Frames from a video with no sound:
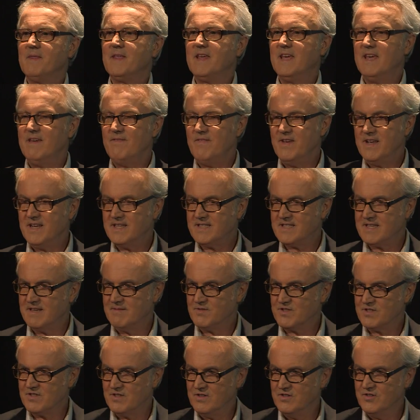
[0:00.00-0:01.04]
giving
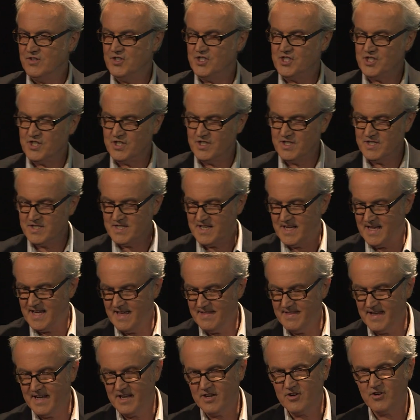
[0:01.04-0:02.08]
some solutions,
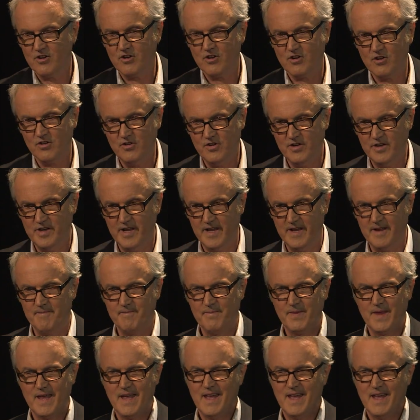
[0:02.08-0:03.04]
and then concluding.